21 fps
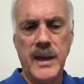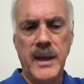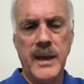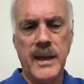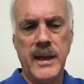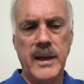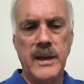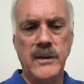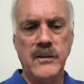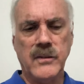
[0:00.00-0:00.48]

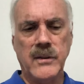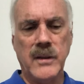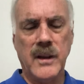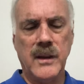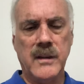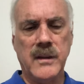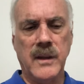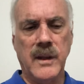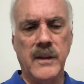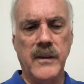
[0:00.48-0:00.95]
He
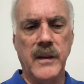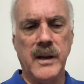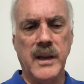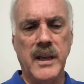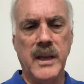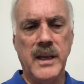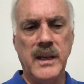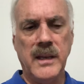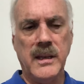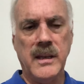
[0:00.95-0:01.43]
said that
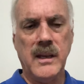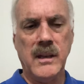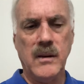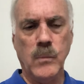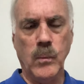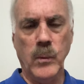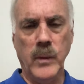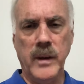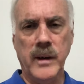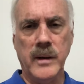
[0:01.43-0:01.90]
he
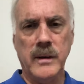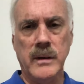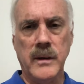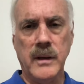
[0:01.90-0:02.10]
can win.